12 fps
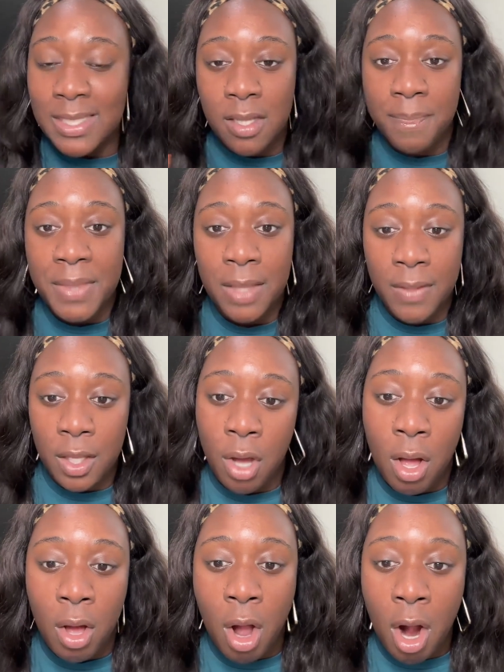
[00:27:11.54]
if that's something that
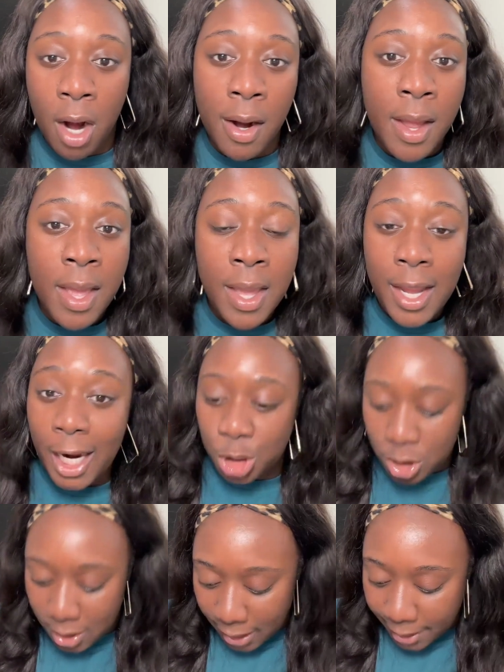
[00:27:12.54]
y'all are
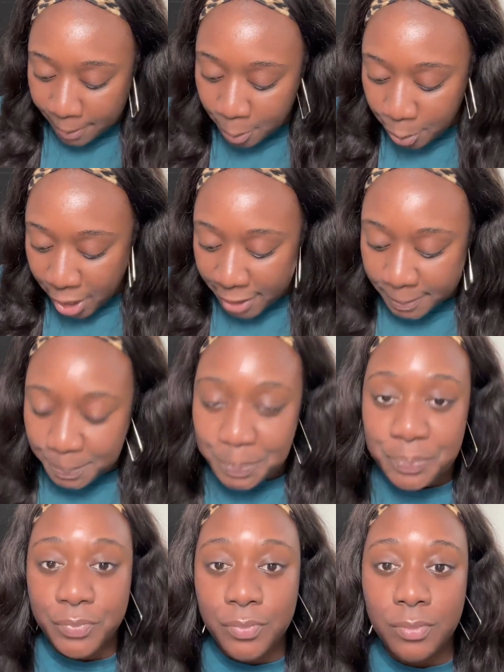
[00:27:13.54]
interested in. But
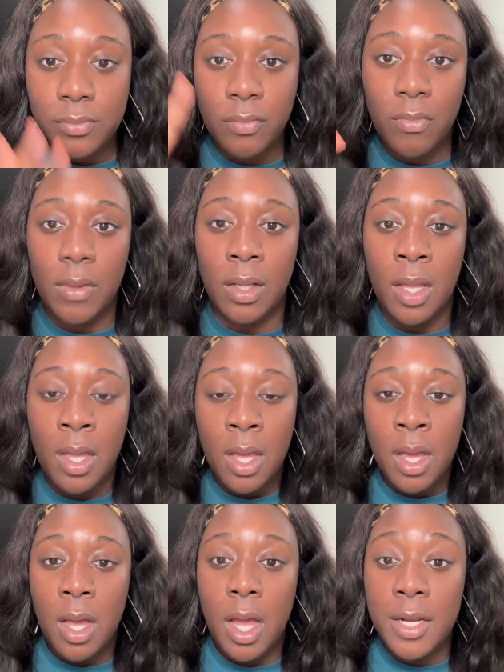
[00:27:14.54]

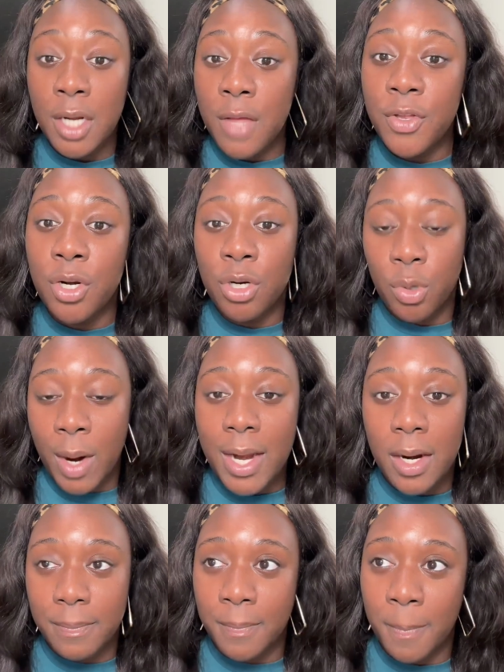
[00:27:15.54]
another
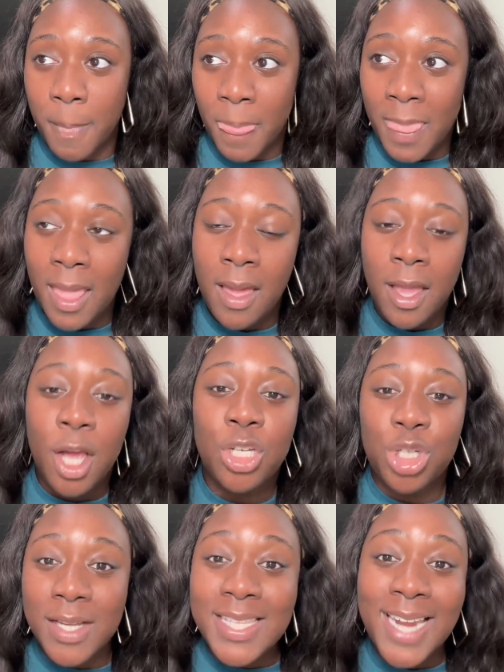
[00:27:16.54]
great...
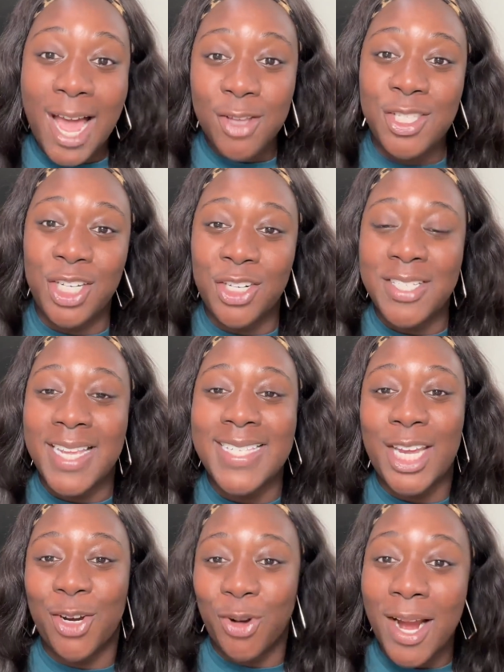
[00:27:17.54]
Trusted House Sitters
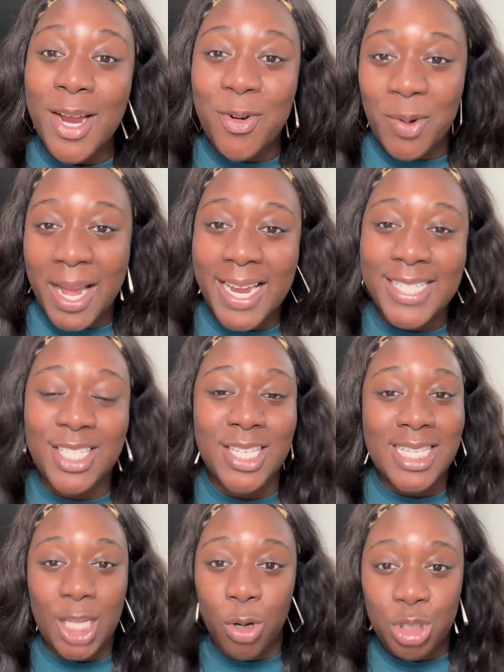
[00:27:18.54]
is a great way
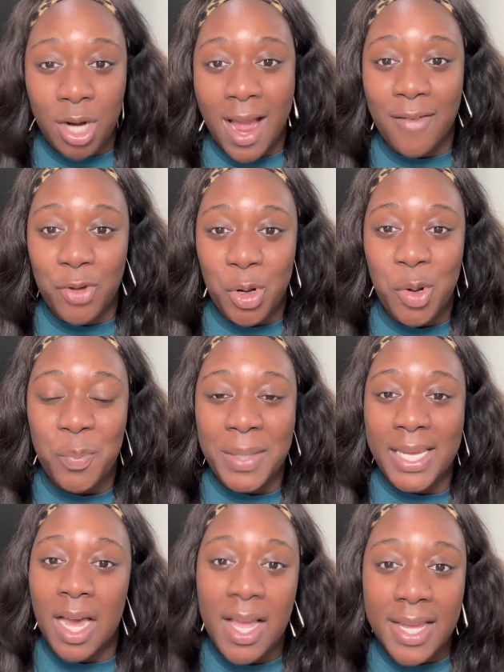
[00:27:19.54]
to slow travel
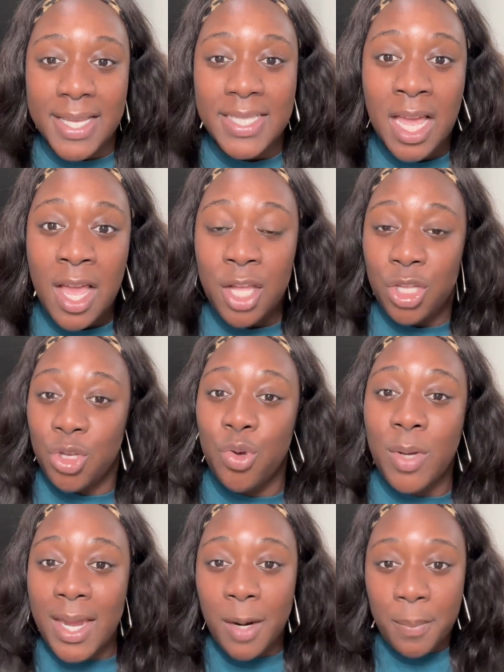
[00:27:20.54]
because
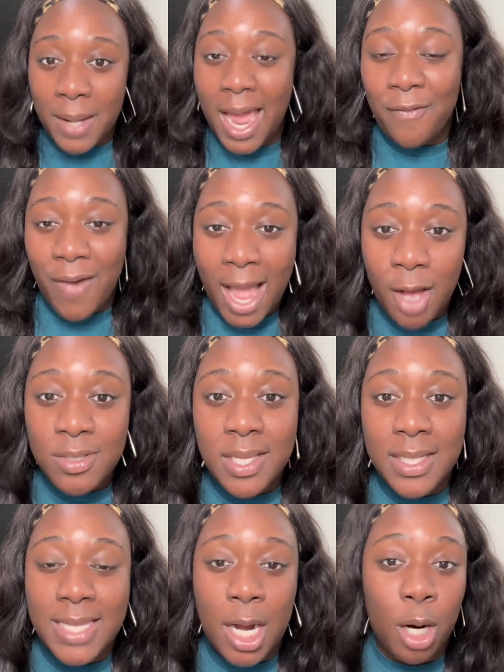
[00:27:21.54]
you can apply for house
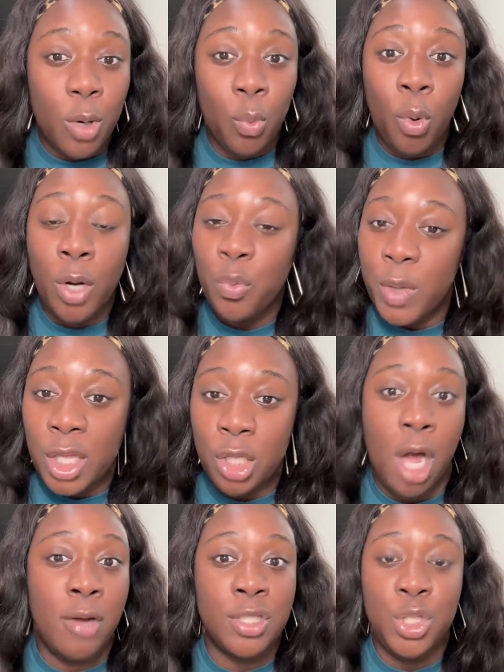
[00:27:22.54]
sits that are 1 week
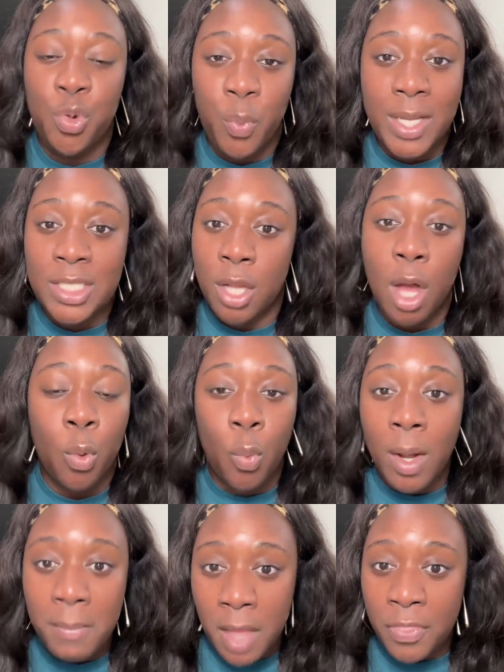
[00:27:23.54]
long, 2 weeks long,
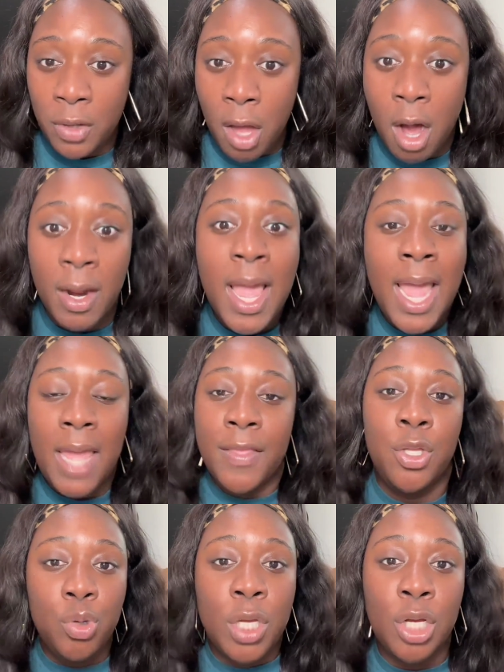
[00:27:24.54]
1 month long.
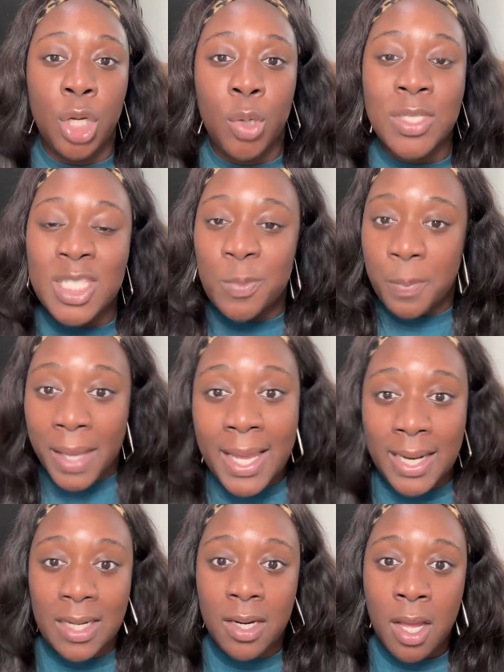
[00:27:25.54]
And then you can go
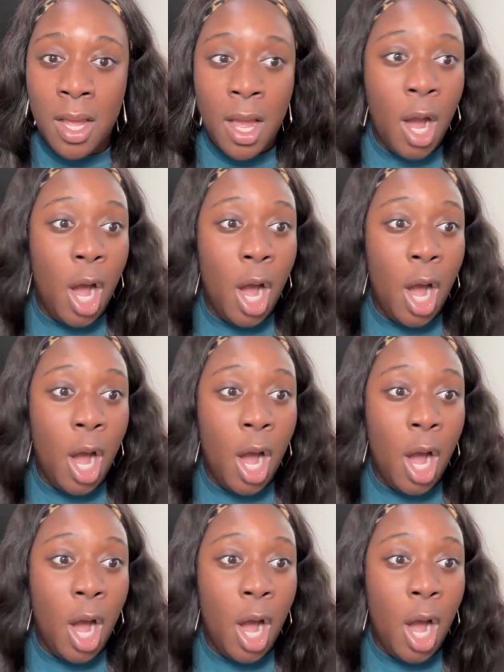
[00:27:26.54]
spend